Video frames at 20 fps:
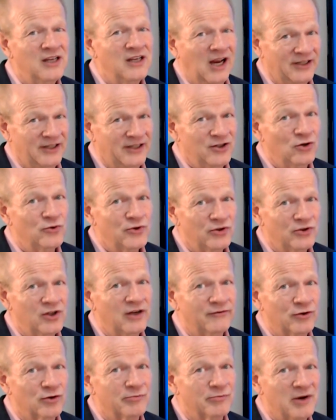I know you
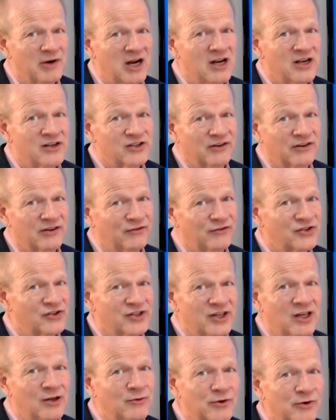love your boss. If you're
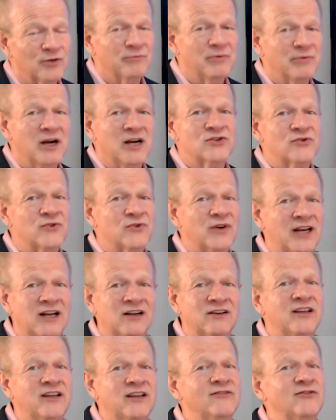sitting with your boss right
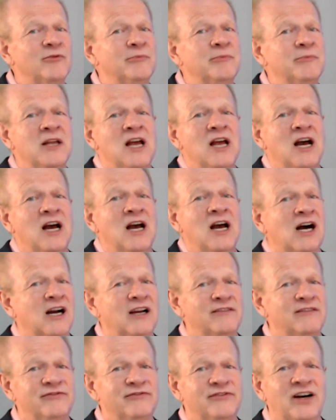now, give him a
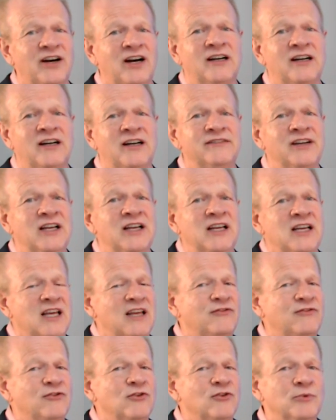high five.
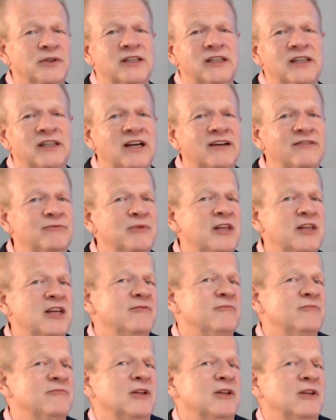If you really love him, give
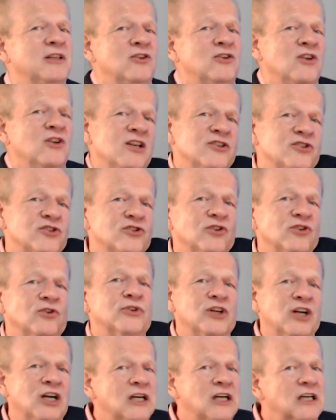him a little
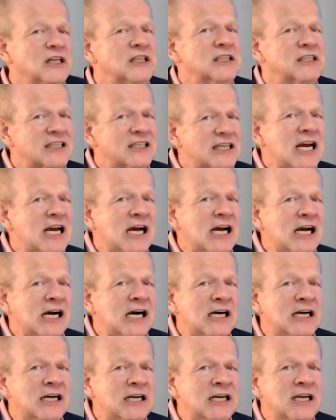shoulder hug,
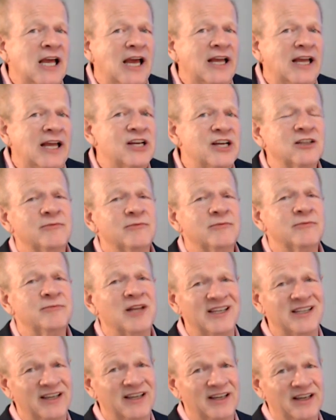yeah, and tell him
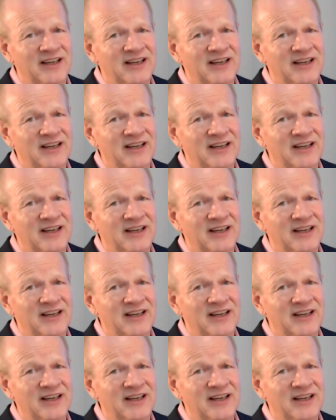like,